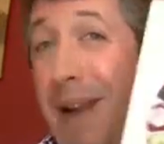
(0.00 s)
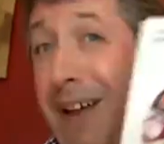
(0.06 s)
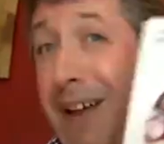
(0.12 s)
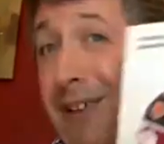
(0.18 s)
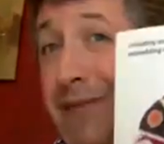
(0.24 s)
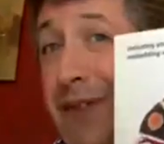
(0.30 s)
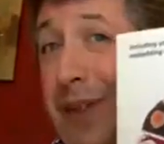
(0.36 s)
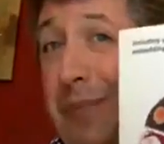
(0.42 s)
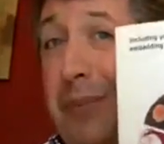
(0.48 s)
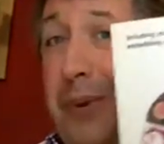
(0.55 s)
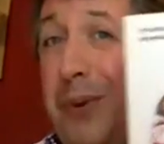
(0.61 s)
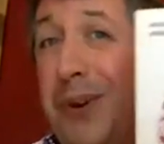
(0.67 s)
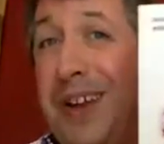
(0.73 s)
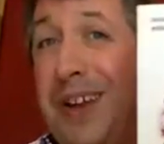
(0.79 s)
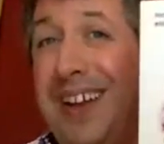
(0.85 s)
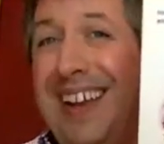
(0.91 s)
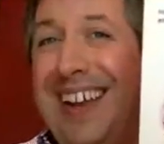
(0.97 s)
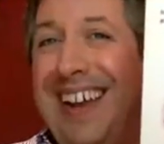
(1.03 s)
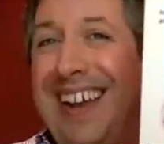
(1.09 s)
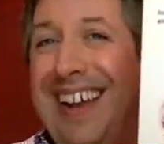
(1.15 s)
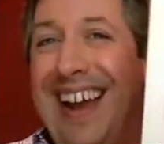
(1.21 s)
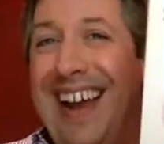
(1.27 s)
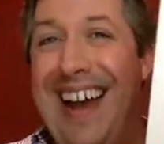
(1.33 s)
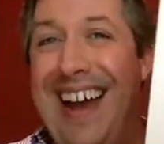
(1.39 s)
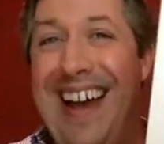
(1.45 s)
plug for the book.
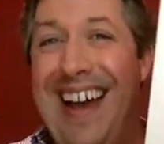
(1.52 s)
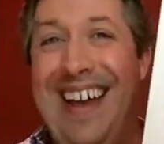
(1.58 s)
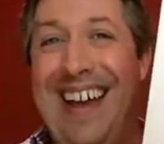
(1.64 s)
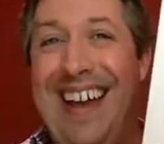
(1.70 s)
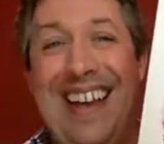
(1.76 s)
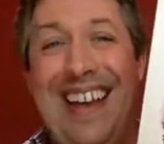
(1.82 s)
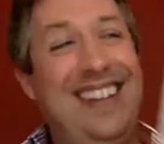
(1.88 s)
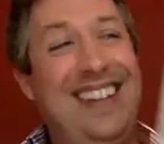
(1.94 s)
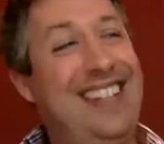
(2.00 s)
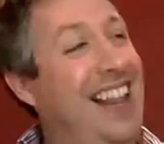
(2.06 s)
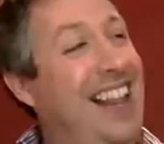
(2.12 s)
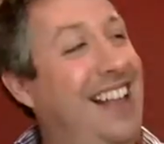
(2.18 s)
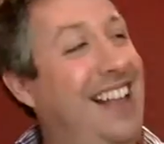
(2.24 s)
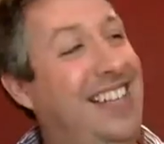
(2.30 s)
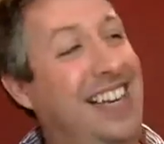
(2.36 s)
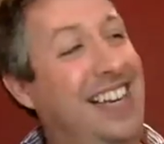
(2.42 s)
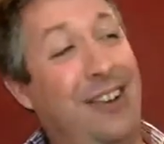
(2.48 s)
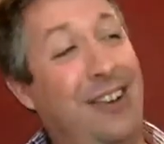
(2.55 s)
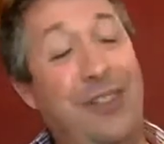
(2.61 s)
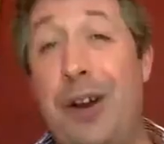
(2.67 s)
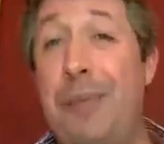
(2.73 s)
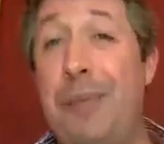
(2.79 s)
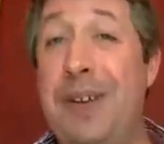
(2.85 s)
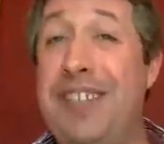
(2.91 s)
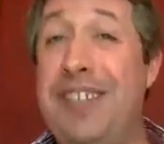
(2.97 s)
So that's including
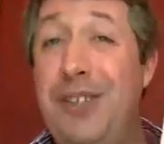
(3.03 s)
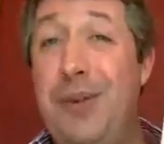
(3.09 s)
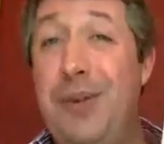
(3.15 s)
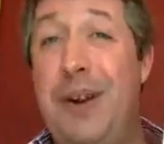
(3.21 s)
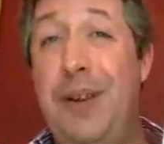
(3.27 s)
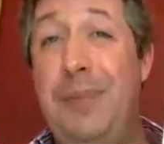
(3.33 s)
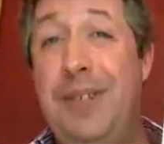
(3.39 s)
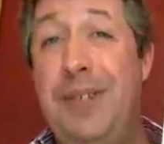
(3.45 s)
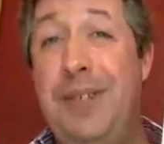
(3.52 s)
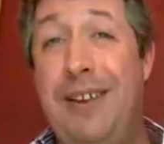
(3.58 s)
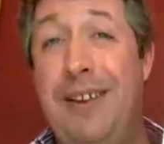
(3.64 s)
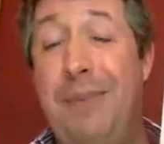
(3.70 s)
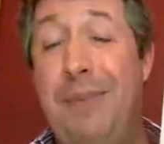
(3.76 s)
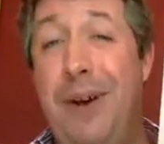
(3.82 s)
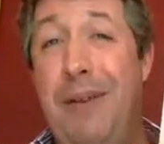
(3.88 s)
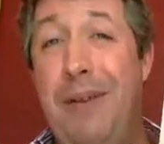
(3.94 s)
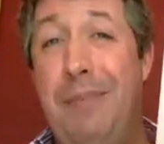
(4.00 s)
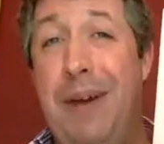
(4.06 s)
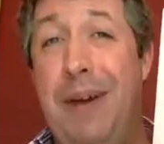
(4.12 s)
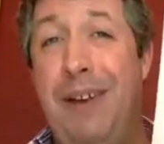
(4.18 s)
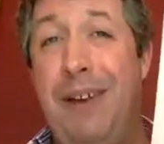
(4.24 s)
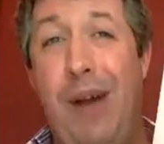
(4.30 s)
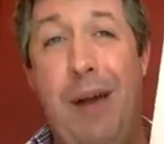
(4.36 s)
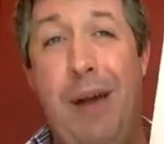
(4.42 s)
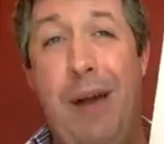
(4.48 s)
a missing 20% by embedding
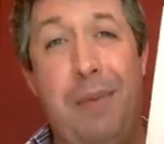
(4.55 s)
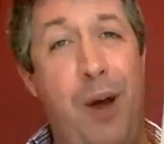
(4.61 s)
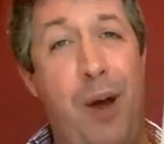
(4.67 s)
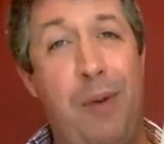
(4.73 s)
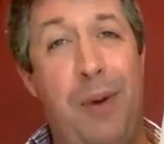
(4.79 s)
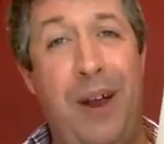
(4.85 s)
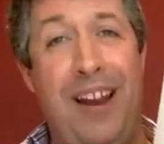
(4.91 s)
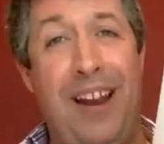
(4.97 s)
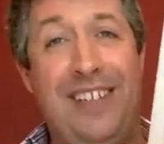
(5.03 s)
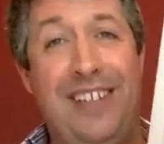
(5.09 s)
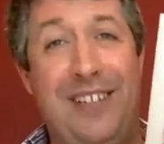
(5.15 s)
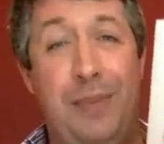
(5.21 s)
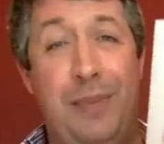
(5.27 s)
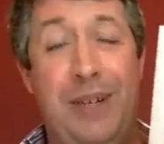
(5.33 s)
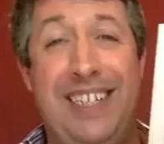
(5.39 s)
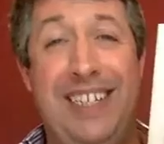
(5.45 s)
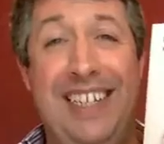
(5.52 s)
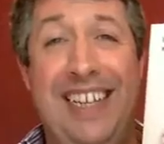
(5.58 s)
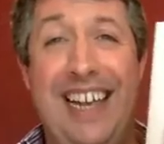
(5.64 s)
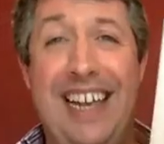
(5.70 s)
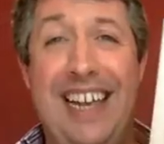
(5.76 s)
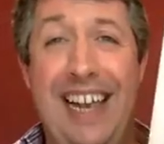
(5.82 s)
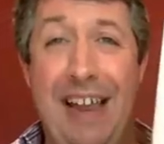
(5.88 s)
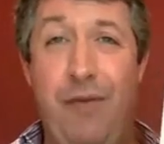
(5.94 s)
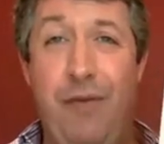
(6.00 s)
web and mobile accessibility.
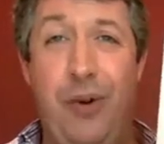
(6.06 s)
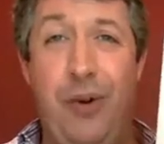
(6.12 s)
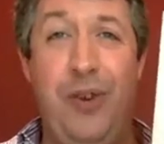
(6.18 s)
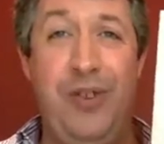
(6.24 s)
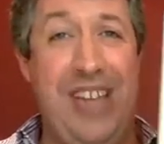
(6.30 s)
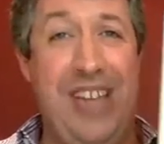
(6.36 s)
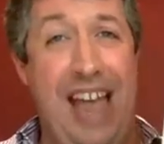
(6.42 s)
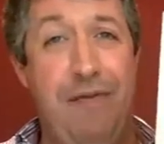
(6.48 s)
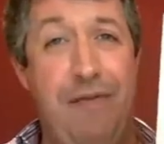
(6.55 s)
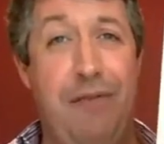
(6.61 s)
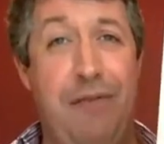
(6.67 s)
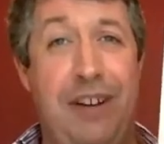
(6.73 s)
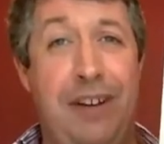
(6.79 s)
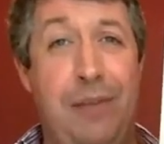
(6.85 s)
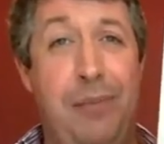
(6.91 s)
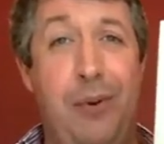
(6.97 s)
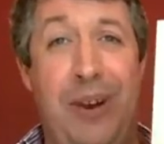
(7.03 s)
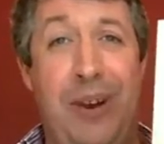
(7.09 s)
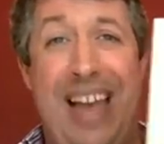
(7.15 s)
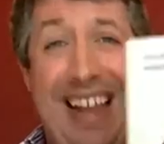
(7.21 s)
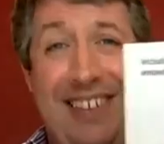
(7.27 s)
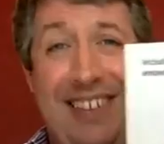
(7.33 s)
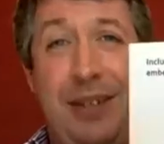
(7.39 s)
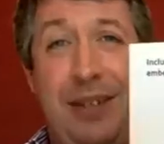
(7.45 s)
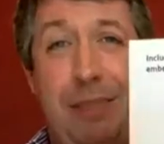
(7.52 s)
Everyone who's ever written a book
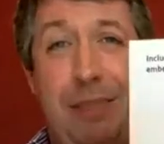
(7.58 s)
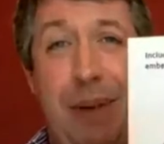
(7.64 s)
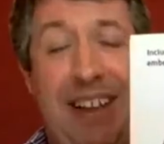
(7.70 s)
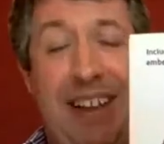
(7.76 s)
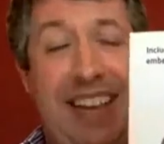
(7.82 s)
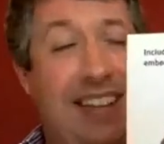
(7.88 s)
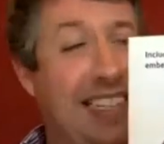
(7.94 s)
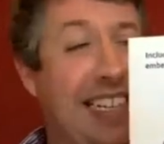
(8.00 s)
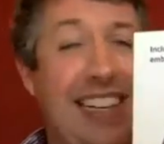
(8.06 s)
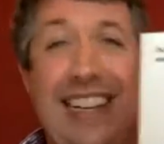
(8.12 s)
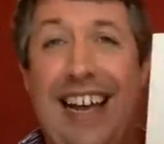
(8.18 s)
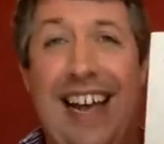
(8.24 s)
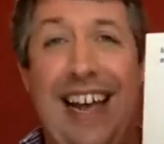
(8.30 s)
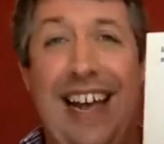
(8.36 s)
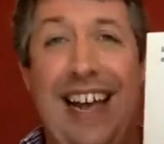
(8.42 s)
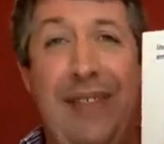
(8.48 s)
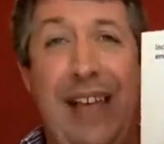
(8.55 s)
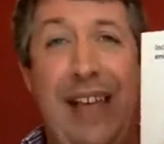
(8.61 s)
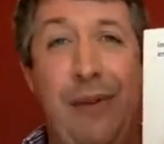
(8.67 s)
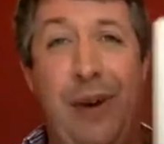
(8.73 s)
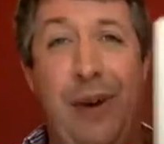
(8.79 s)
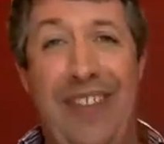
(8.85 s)
has to plug it. There you are,